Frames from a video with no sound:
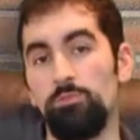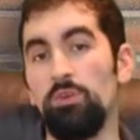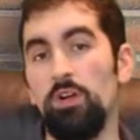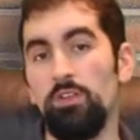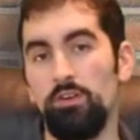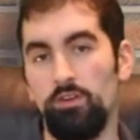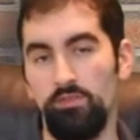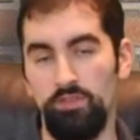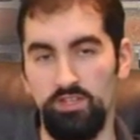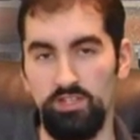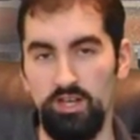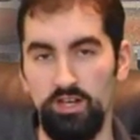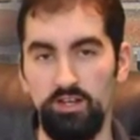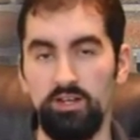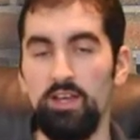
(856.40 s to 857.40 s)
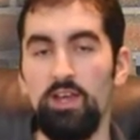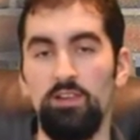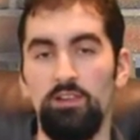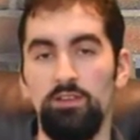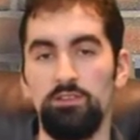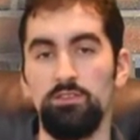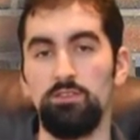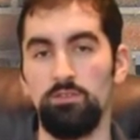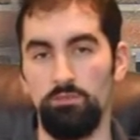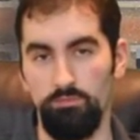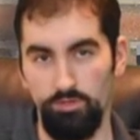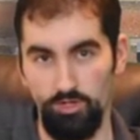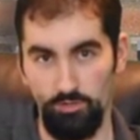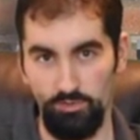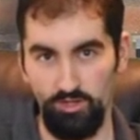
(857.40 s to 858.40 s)
brother of the Titan Atlas,
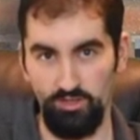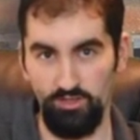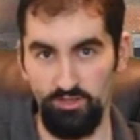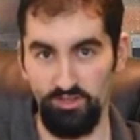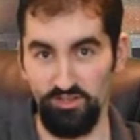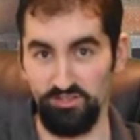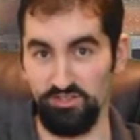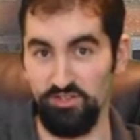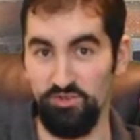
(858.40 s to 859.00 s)
Prometheus,